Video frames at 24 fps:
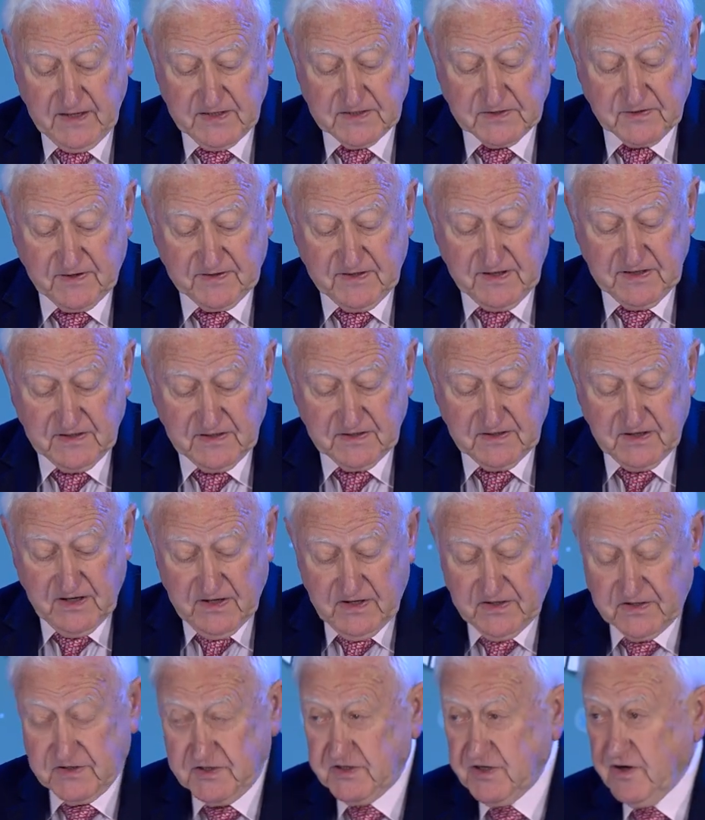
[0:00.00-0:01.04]
So I think
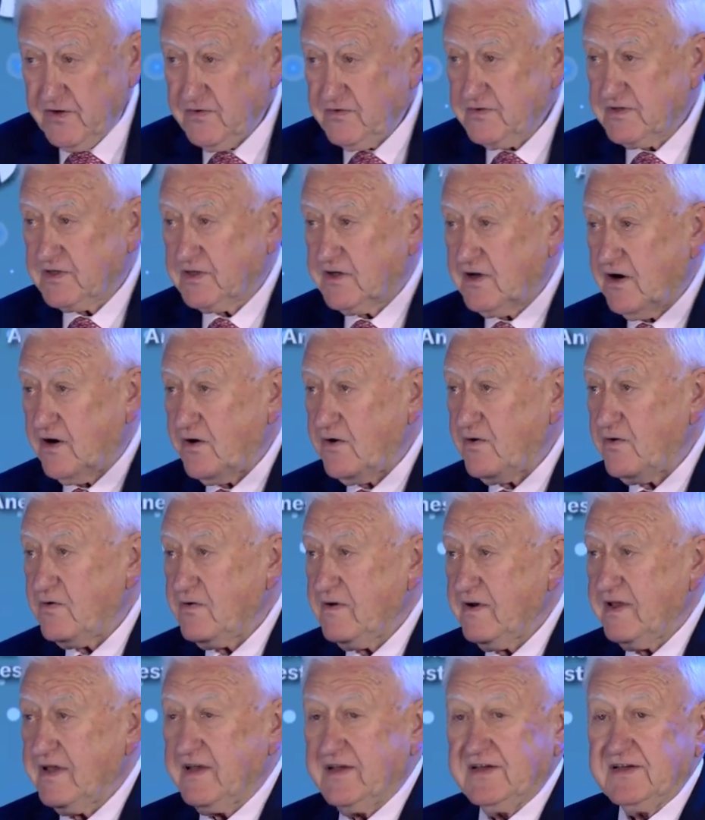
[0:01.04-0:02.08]
Joe's
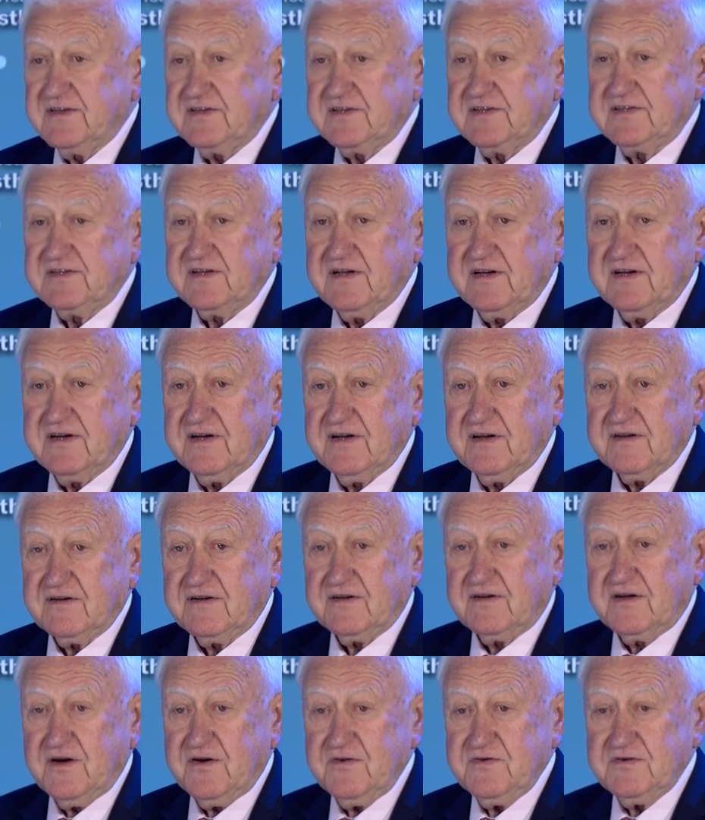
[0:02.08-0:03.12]
goal is uh,
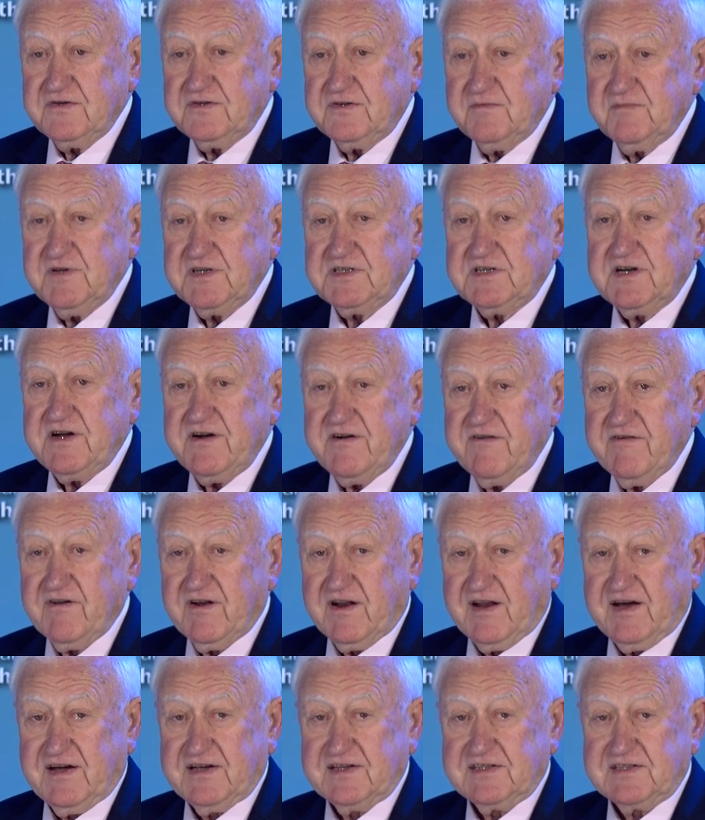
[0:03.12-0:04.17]
going to
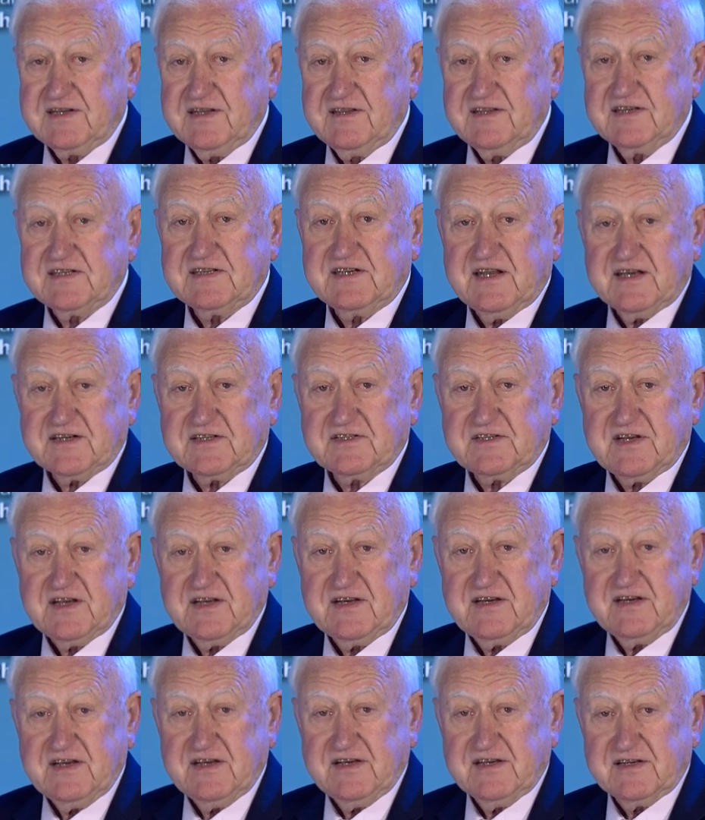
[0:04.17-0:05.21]
materialize in this next
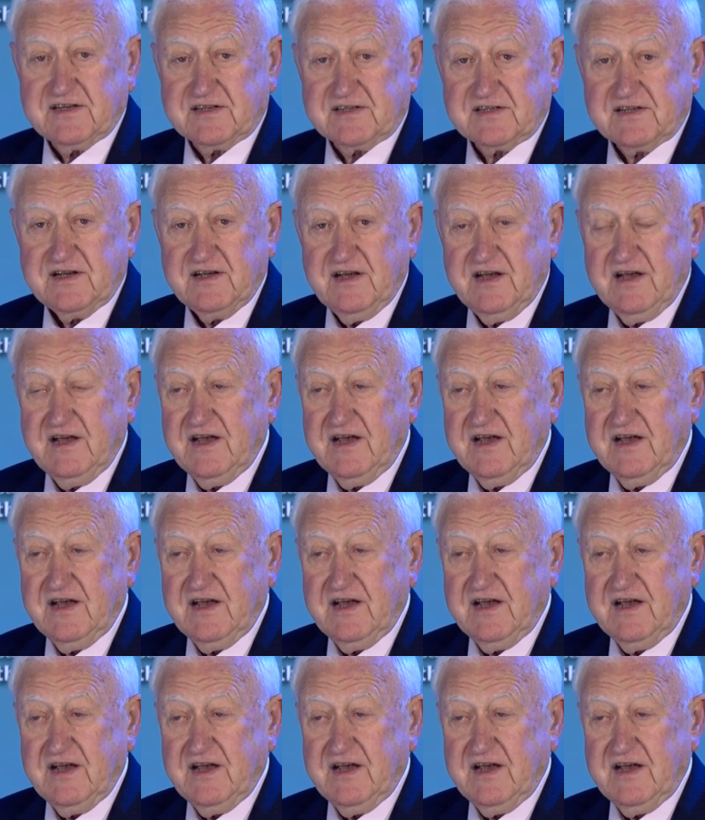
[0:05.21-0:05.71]
10 years.